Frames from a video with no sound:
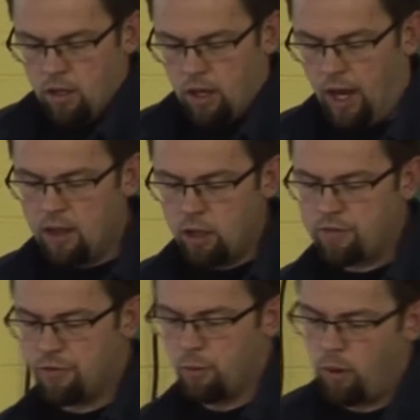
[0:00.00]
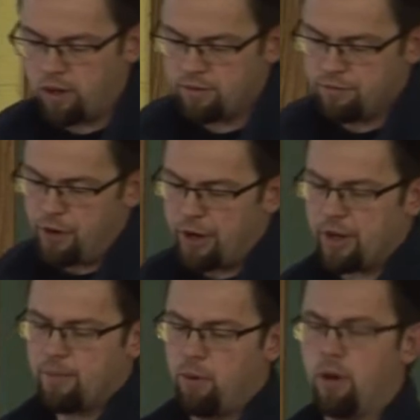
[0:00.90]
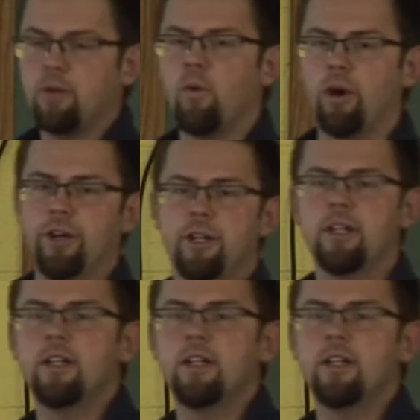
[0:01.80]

I looked for one very important word.